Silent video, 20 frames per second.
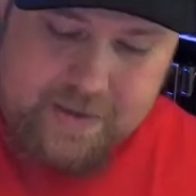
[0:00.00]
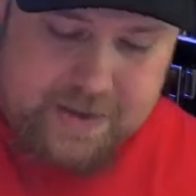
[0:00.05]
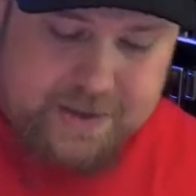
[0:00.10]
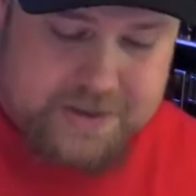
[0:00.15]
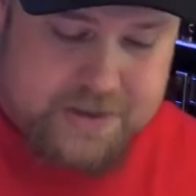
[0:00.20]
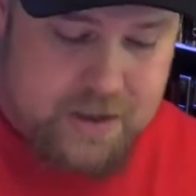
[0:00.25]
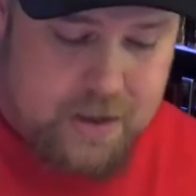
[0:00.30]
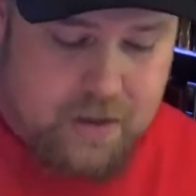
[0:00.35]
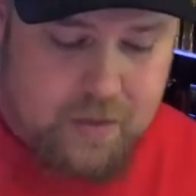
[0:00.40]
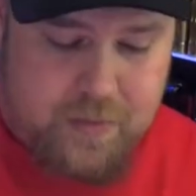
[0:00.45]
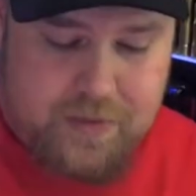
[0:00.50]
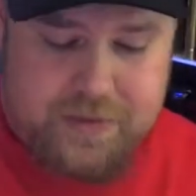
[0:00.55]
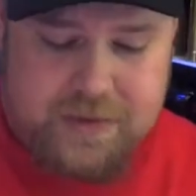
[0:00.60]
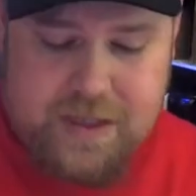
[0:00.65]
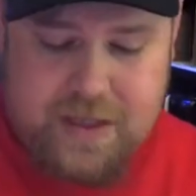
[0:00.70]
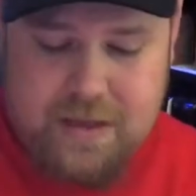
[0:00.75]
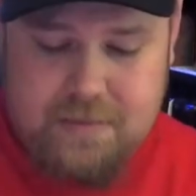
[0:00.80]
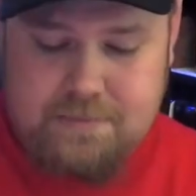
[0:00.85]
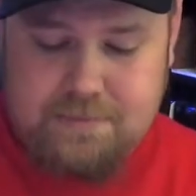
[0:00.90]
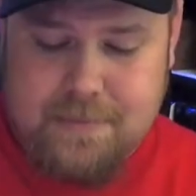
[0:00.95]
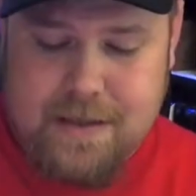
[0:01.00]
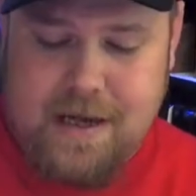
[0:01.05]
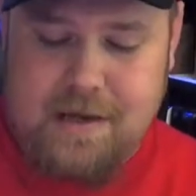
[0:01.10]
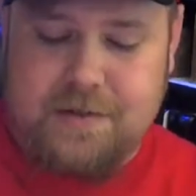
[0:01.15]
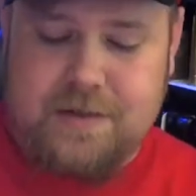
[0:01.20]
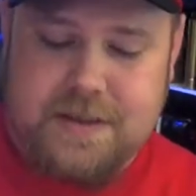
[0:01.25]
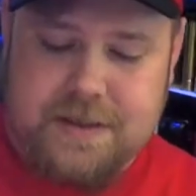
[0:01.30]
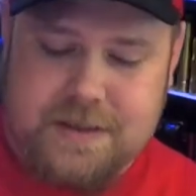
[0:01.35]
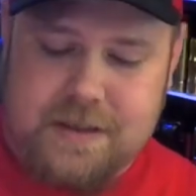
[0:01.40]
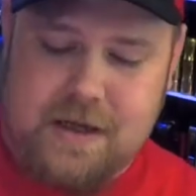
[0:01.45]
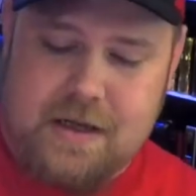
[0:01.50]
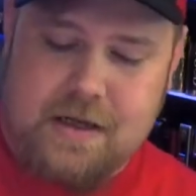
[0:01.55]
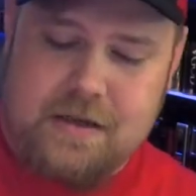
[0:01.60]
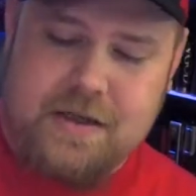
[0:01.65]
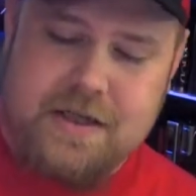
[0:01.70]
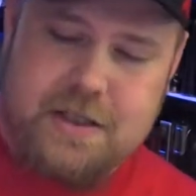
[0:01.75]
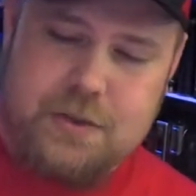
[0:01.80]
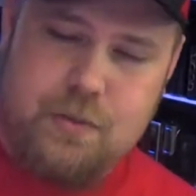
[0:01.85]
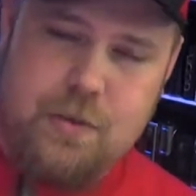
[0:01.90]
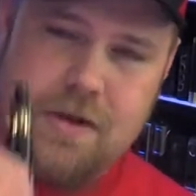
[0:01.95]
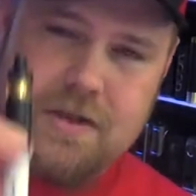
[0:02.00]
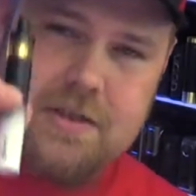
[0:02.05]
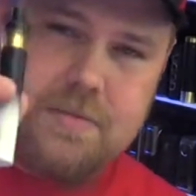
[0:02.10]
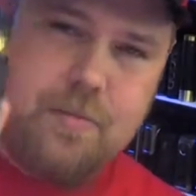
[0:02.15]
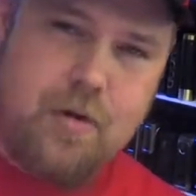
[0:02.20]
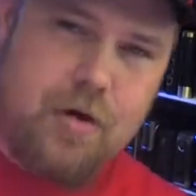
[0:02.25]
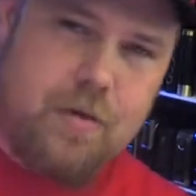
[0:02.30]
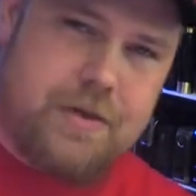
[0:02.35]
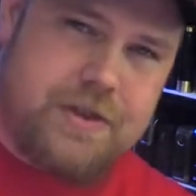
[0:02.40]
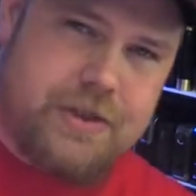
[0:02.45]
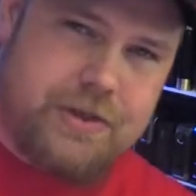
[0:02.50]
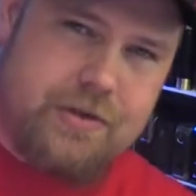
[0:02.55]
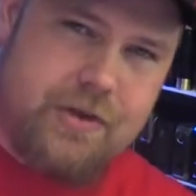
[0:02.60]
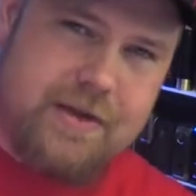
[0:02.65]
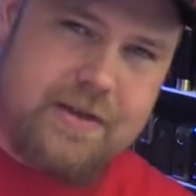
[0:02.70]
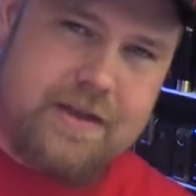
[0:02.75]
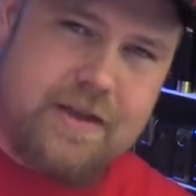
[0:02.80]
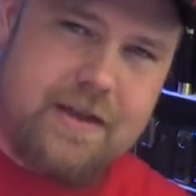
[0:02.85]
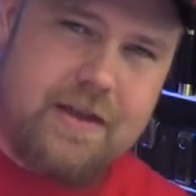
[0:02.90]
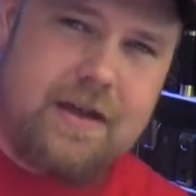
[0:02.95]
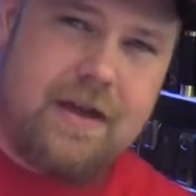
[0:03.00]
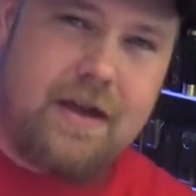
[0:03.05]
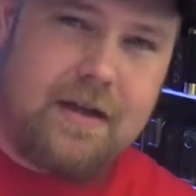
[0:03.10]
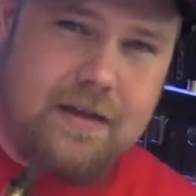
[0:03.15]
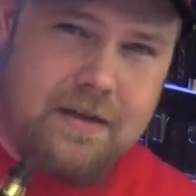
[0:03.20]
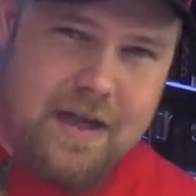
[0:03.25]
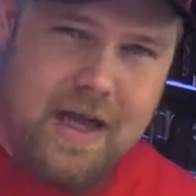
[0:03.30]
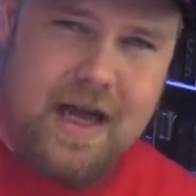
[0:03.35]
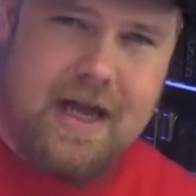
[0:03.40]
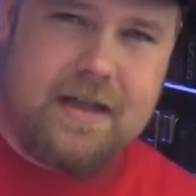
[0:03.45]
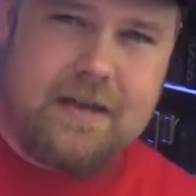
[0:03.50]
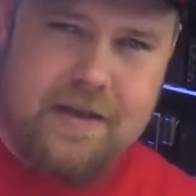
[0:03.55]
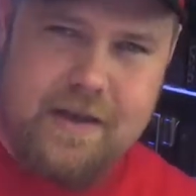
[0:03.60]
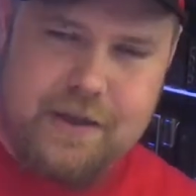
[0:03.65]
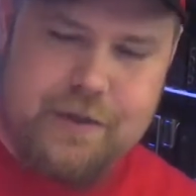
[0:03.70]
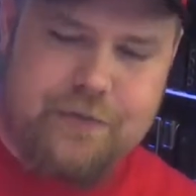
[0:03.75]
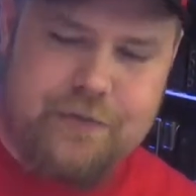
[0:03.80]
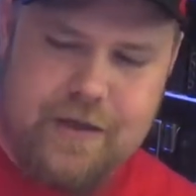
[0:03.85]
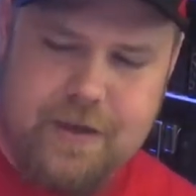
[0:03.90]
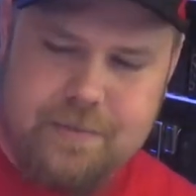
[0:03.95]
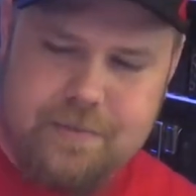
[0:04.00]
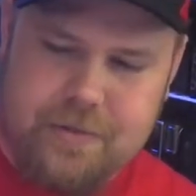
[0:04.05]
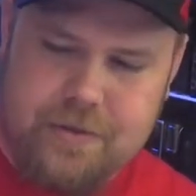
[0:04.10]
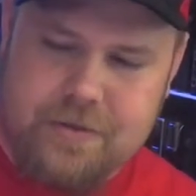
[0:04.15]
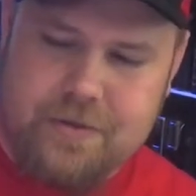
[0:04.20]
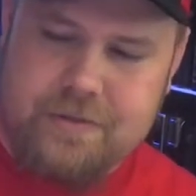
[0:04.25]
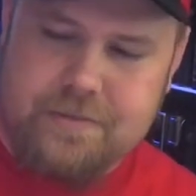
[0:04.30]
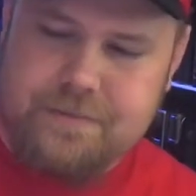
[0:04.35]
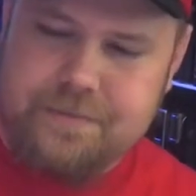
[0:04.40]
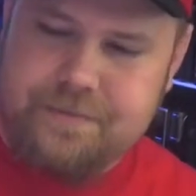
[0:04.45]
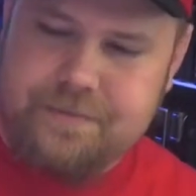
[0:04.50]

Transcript: let's go with the mouth to lung. This one's more restricted, a lot less vapor.